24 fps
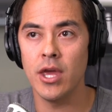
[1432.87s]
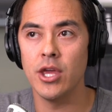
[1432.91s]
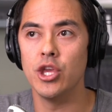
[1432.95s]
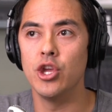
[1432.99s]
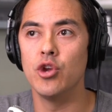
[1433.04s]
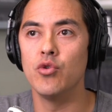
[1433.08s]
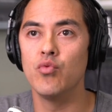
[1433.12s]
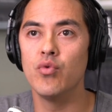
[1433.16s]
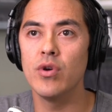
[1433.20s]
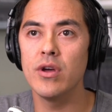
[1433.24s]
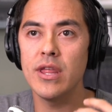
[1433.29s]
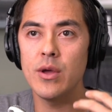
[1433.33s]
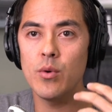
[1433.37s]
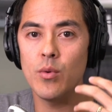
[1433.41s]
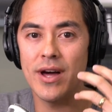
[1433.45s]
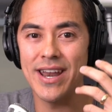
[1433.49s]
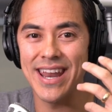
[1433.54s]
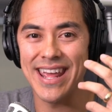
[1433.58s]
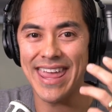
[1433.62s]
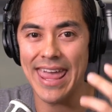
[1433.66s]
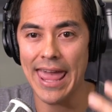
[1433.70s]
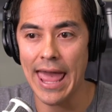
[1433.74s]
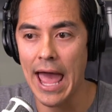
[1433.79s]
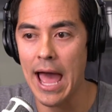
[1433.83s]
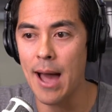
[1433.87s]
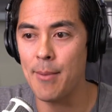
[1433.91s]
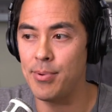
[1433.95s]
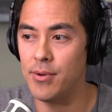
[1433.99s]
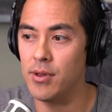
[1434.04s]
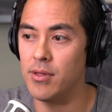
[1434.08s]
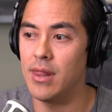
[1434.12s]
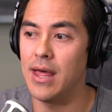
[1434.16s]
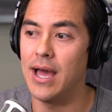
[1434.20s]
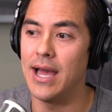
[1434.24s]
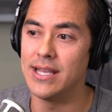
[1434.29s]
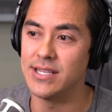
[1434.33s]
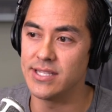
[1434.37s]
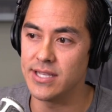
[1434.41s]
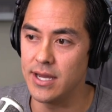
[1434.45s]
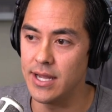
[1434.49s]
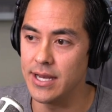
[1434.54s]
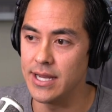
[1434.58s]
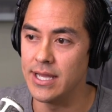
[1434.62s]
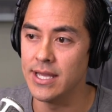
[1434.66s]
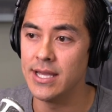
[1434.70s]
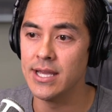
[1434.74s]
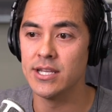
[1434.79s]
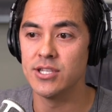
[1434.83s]
you really want to capitalize on
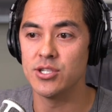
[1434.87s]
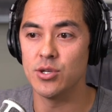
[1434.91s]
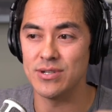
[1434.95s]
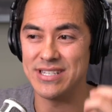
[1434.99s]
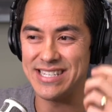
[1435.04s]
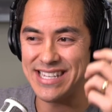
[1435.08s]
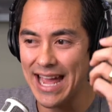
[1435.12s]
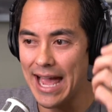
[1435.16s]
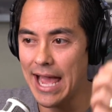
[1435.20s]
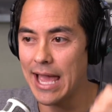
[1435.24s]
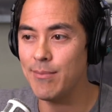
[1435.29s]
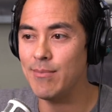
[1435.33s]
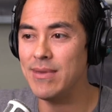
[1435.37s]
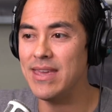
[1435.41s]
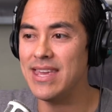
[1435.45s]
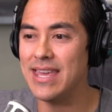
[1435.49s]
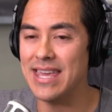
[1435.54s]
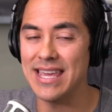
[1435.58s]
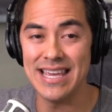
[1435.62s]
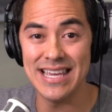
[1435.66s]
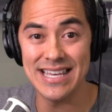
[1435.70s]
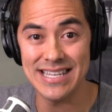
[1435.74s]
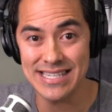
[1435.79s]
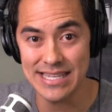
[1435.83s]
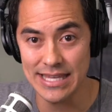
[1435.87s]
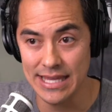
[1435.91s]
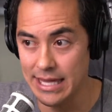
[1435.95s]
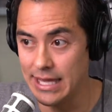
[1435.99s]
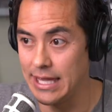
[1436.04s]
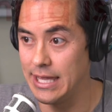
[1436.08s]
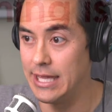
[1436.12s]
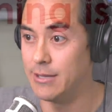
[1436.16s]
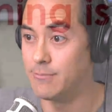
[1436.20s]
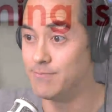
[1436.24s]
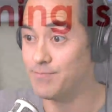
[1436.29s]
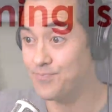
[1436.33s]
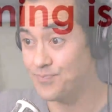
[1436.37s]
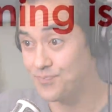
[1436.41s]
it. So timing is key.